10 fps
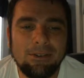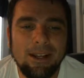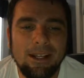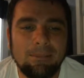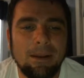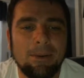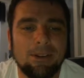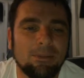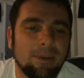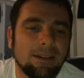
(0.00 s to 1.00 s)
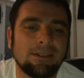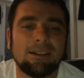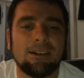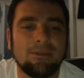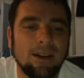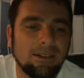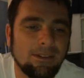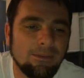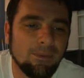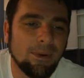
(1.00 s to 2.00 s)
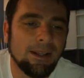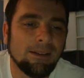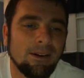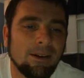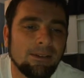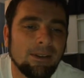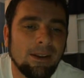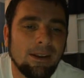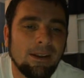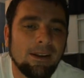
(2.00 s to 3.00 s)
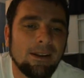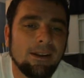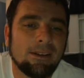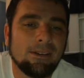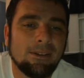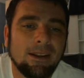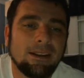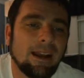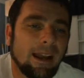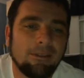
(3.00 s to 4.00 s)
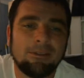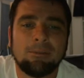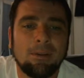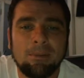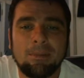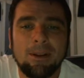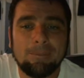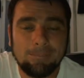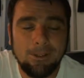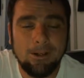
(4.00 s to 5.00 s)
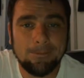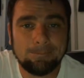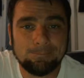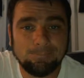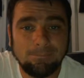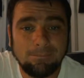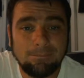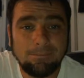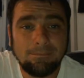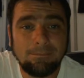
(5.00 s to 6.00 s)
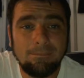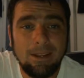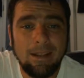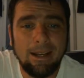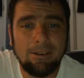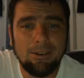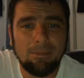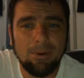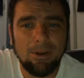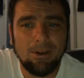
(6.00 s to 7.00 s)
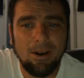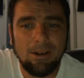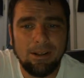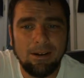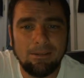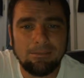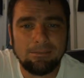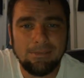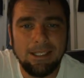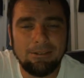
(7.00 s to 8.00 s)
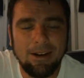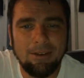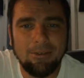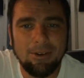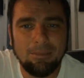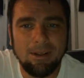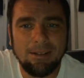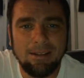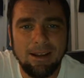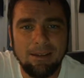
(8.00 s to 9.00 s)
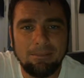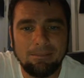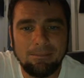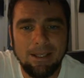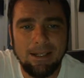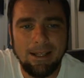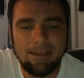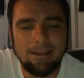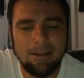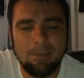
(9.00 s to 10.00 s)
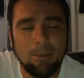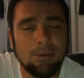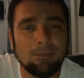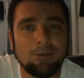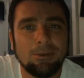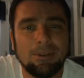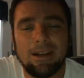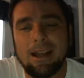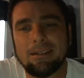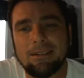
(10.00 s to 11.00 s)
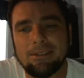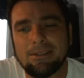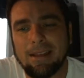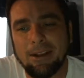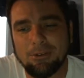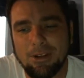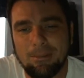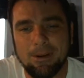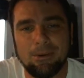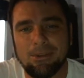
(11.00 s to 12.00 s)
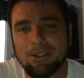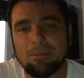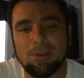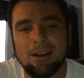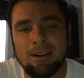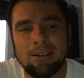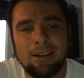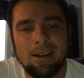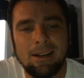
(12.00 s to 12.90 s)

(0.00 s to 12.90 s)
training may be especially effective for weight loss. So there you have it, blah, blah, blah. Yeah, there is a book called Eat Right for Your Blood Type, and I think there may be some truth to that. There's natural chemicals in your blood